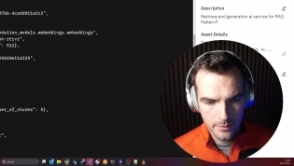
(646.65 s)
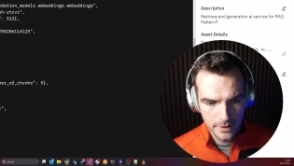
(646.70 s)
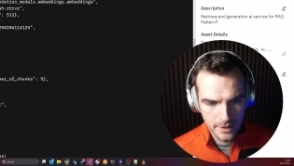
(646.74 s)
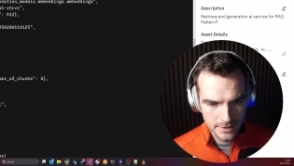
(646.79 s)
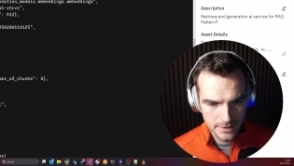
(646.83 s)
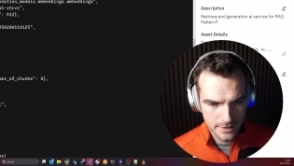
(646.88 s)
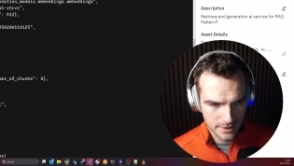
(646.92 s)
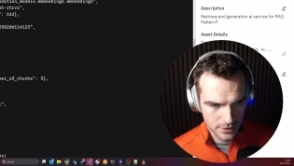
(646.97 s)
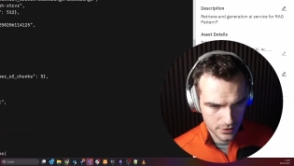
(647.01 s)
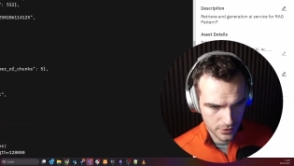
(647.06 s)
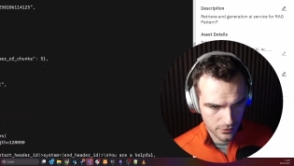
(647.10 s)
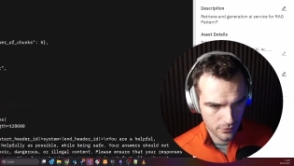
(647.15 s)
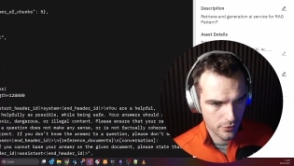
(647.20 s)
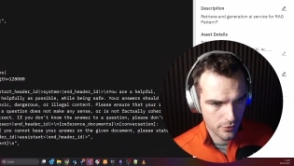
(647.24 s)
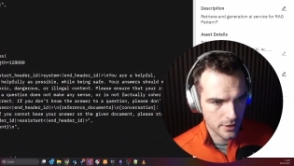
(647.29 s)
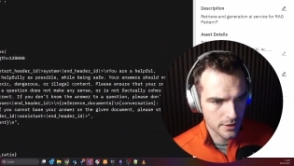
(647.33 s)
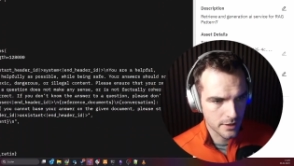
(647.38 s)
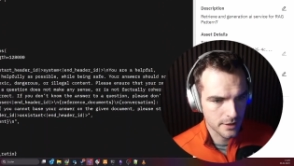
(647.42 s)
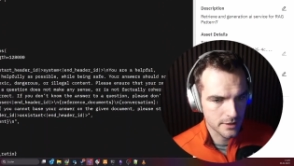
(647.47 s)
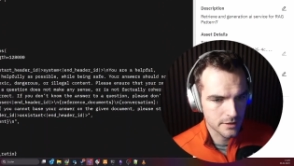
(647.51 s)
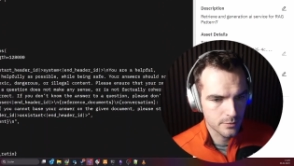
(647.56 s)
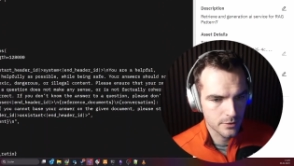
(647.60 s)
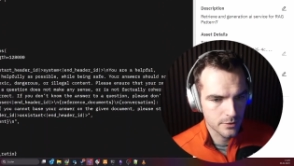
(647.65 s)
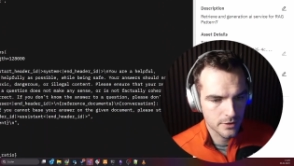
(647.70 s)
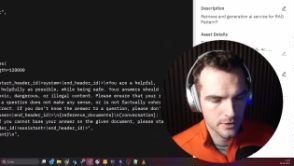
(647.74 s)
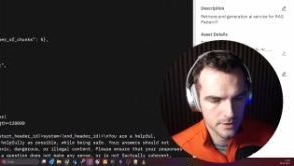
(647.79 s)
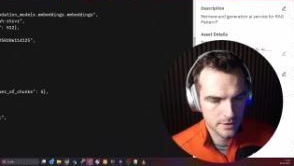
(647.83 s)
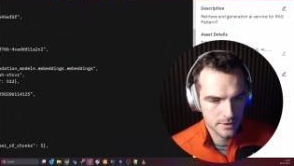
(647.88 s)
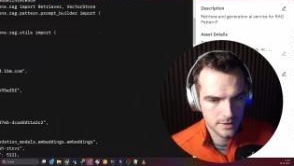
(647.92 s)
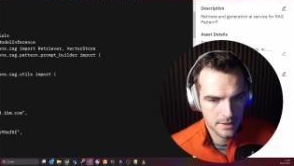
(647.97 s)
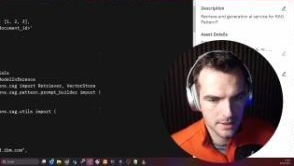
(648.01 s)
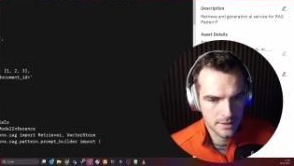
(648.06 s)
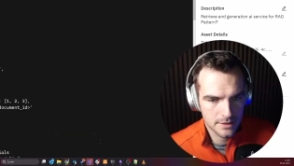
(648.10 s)
That's actually really nice
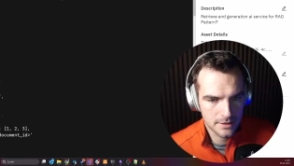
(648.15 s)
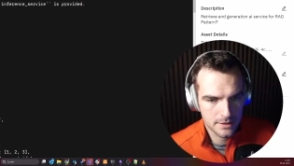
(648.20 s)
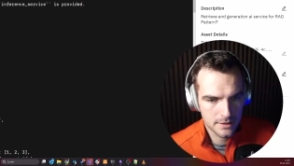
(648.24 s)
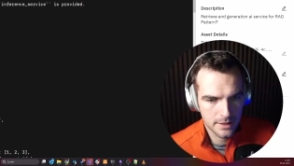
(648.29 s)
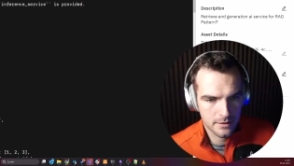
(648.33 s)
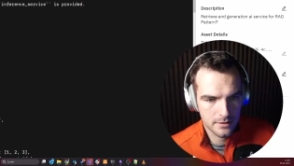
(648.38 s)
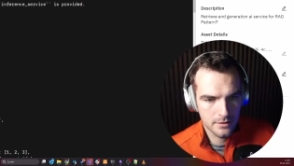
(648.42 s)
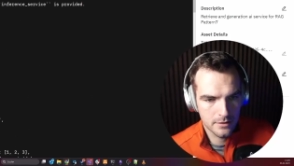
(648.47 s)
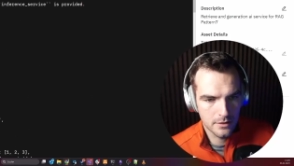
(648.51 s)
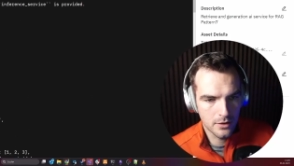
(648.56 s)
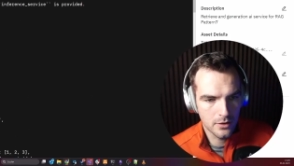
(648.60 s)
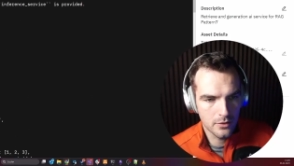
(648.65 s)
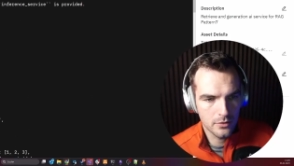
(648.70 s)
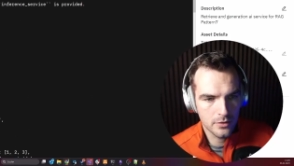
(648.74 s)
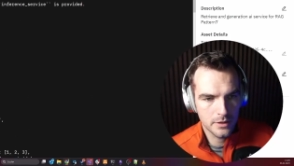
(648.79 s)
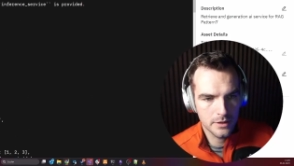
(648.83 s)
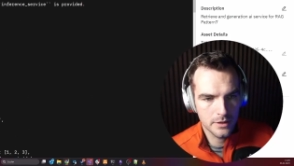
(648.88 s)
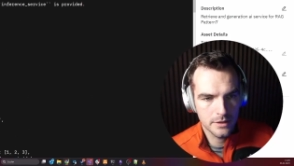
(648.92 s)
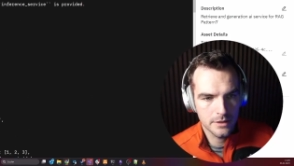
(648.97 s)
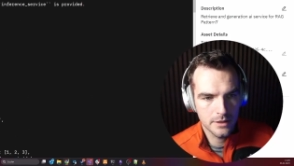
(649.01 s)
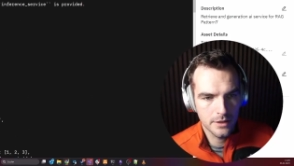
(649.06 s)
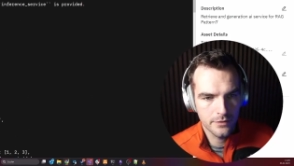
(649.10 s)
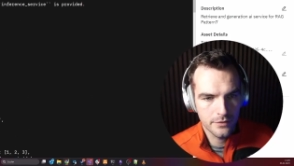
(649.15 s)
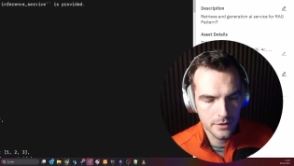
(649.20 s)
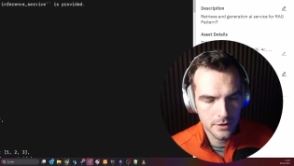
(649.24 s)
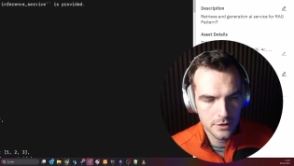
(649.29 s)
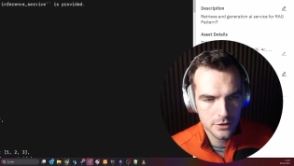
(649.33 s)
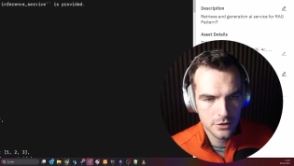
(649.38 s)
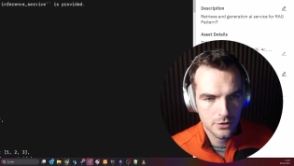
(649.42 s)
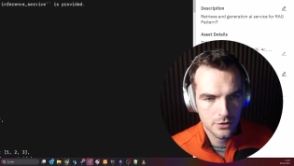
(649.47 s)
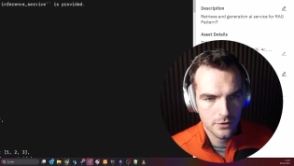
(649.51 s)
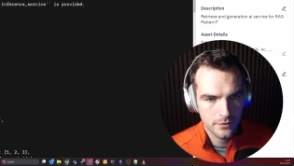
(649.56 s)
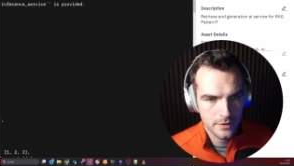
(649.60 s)
because that's like the whole
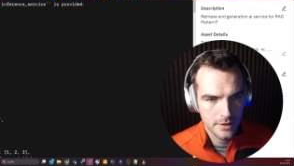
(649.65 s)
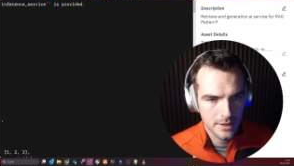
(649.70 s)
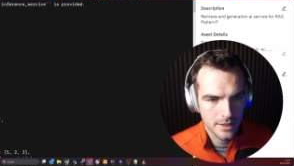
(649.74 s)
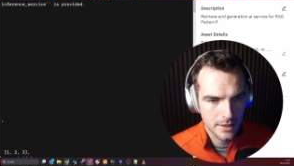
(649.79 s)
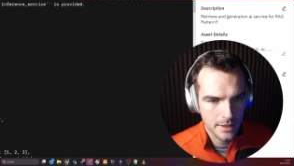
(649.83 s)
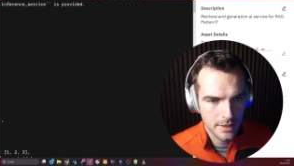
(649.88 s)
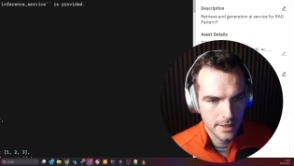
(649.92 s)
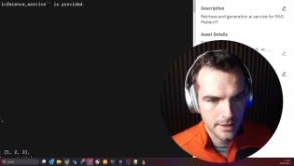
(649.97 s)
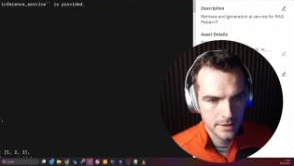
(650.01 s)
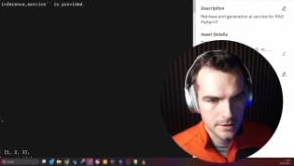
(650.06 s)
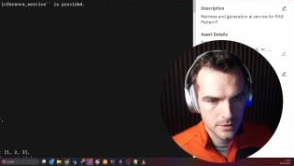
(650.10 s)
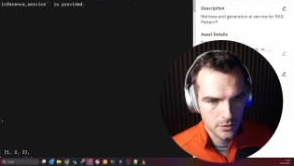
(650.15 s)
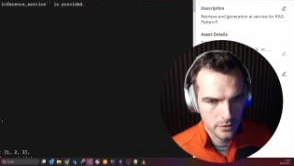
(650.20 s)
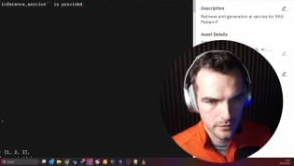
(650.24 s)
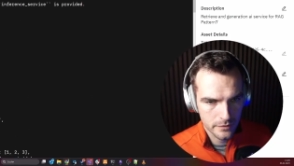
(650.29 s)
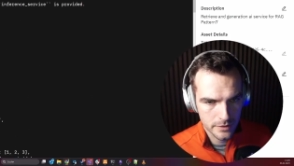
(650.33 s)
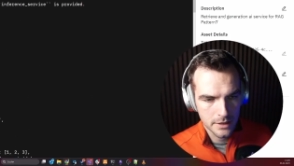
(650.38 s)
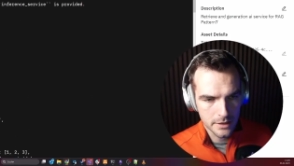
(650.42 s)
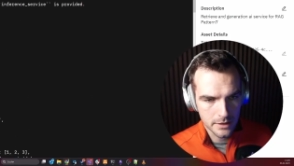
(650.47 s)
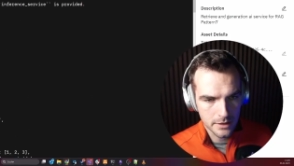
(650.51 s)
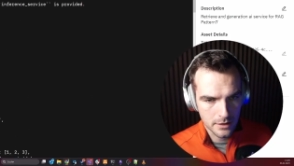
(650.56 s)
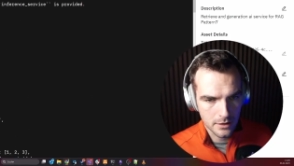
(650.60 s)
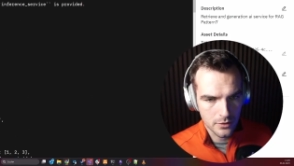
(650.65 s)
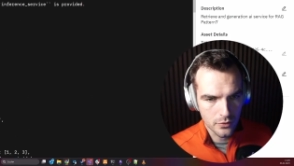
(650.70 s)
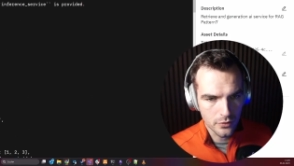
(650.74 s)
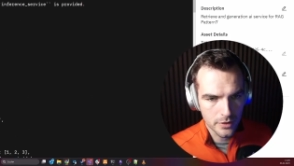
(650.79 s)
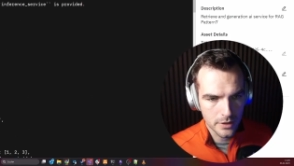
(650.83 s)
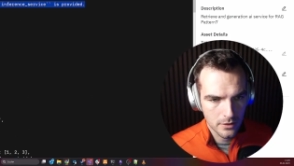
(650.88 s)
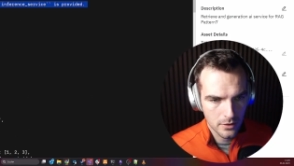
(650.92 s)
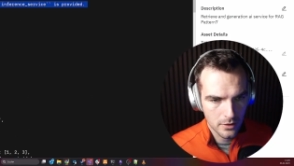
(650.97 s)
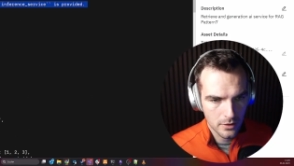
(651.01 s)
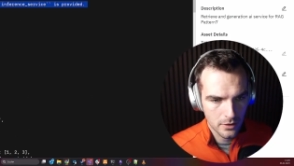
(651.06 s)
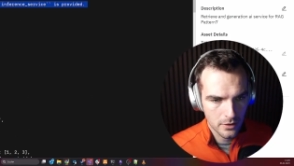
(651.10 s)
definition of the AI service,
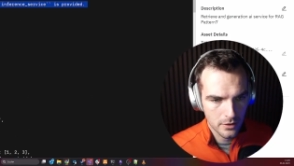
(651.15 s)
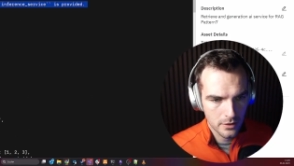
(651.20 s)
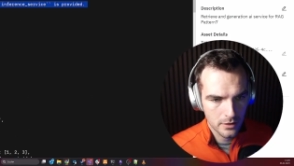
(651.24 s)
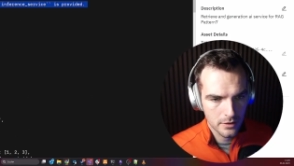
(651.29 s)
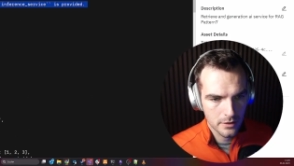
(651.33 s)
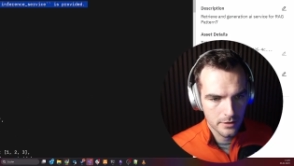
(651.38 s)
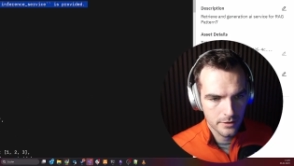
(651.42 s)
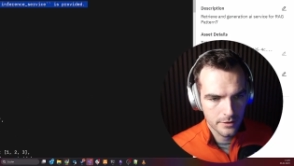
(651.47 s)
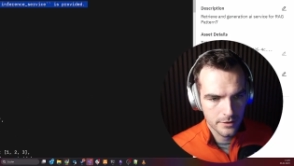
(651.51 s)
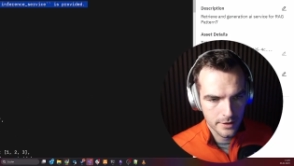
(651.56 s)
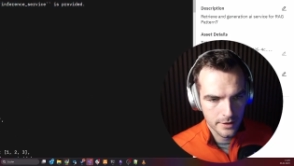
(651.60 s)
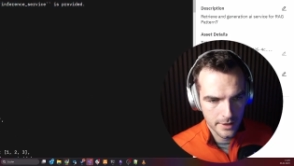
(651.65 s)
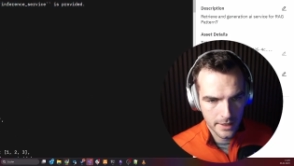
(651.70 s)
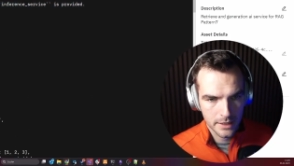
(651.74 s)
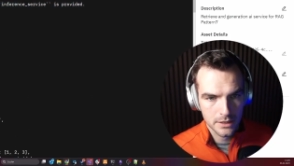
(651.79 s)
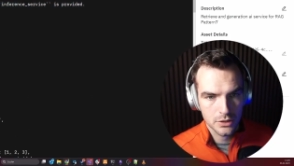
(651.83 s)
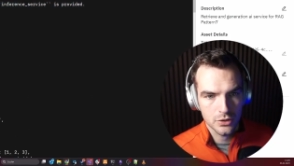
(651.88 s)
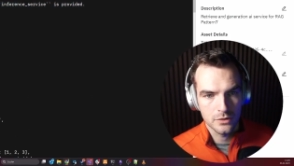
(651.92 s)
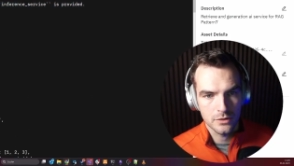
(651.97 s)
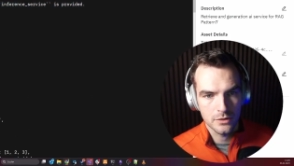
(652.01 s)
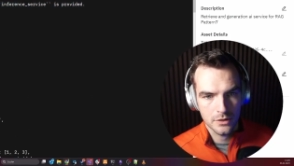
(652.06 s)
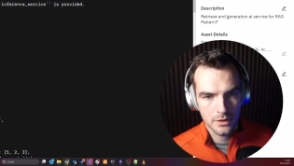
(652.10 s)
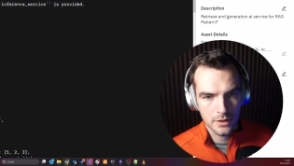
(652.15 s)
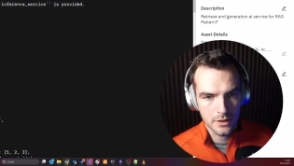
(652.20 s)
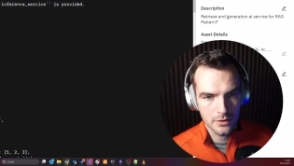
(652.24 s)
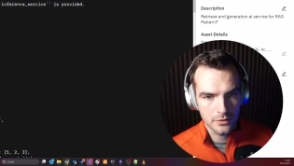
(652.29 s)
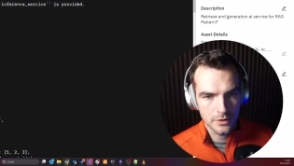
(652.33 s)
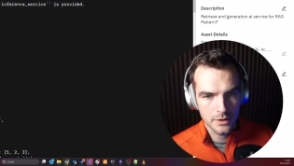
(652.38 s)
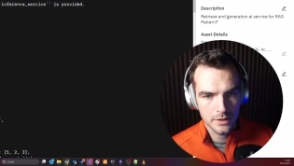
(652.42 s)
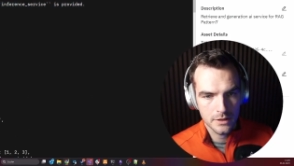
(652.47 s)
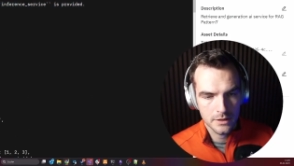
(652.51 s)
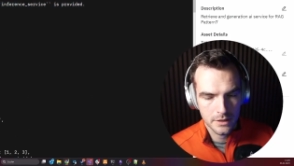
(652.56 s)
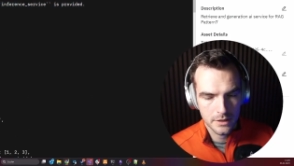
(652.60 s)
including all the actual
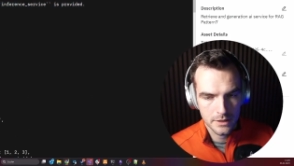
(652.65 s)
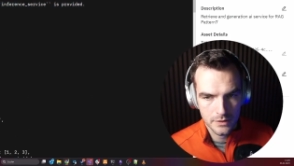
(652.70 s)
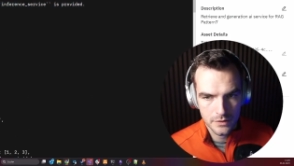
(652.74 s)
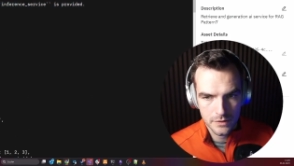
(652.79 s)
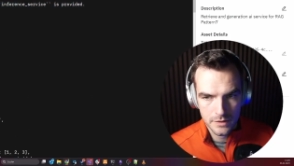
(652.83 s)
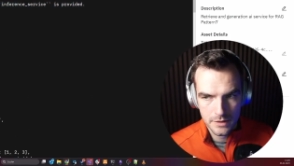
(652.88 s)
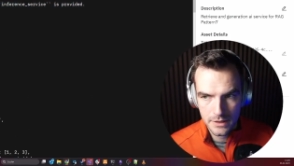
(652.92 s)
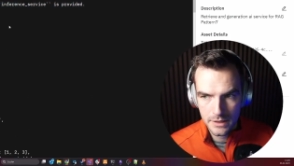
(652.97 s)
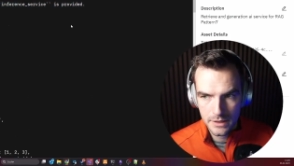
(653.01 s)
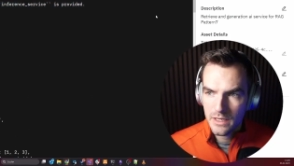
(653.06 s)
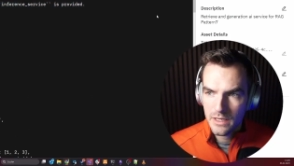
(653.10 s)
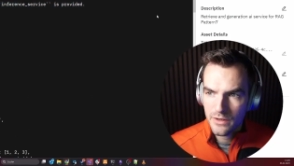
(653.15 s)
code that you see here.